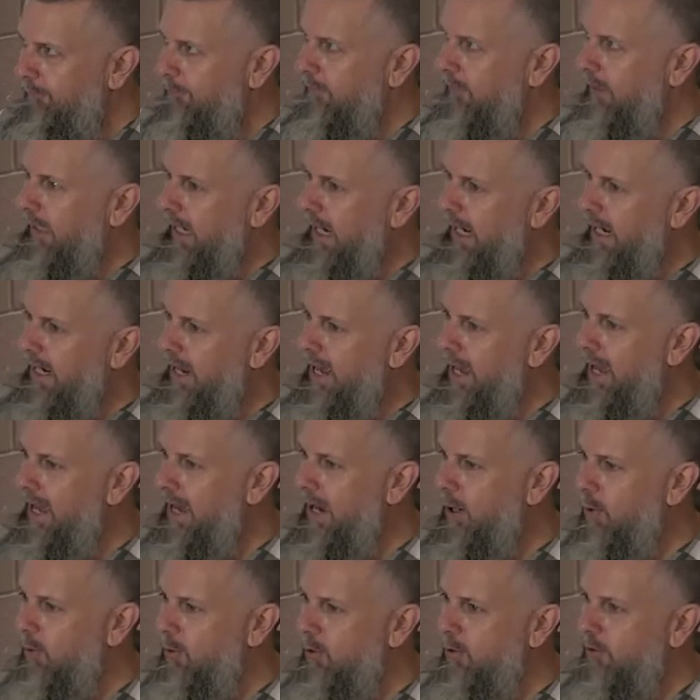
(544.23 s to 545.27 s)
kind of
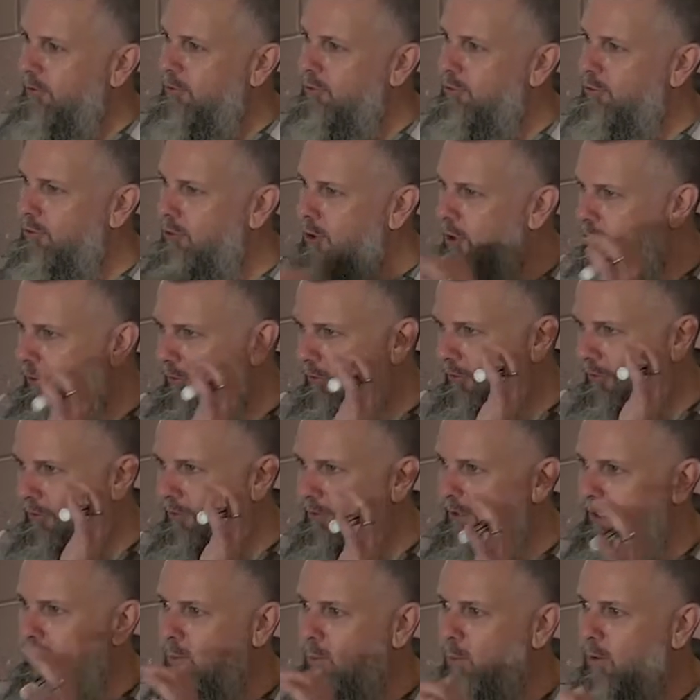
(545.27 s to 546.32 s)
how you can start to
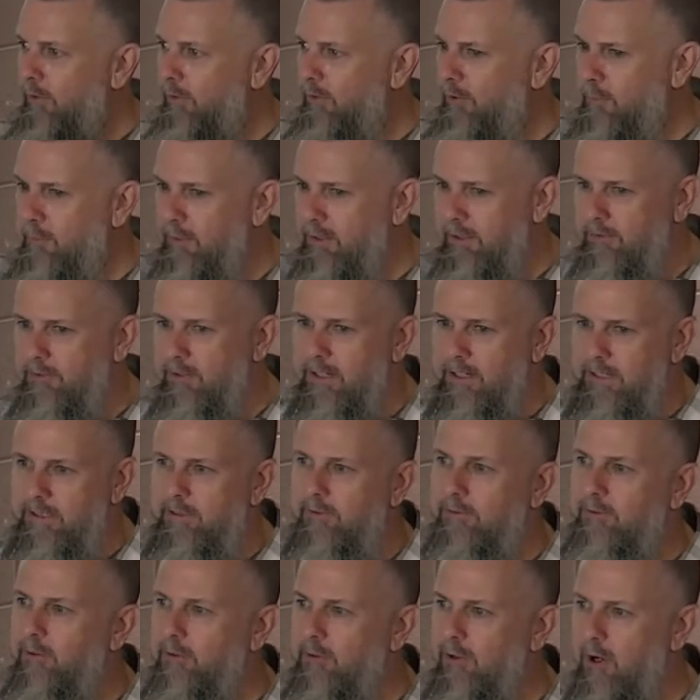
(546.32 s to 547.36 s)
see where some of these
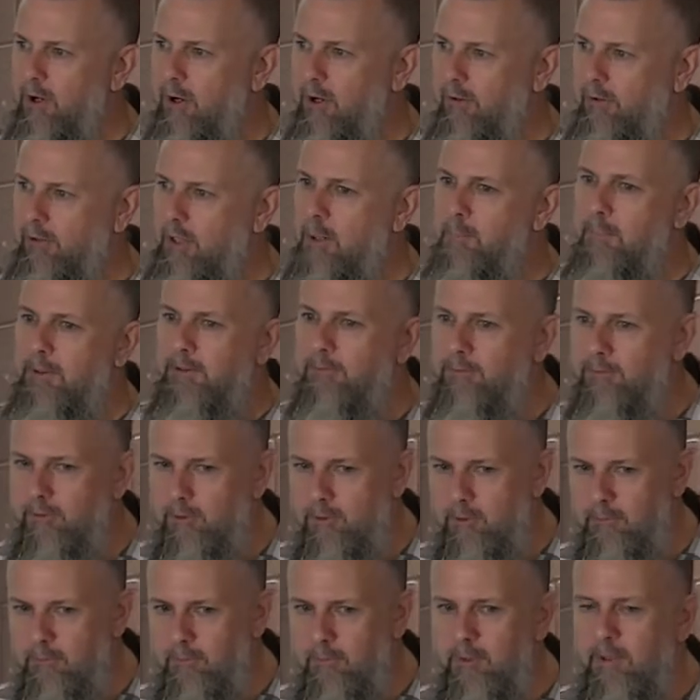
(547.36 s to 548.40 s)
ideas are coming
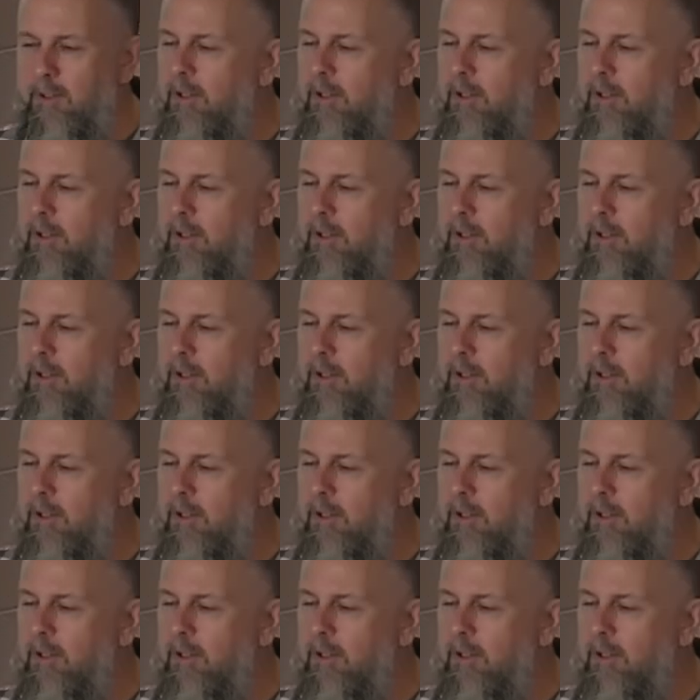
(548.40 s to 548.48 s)
from,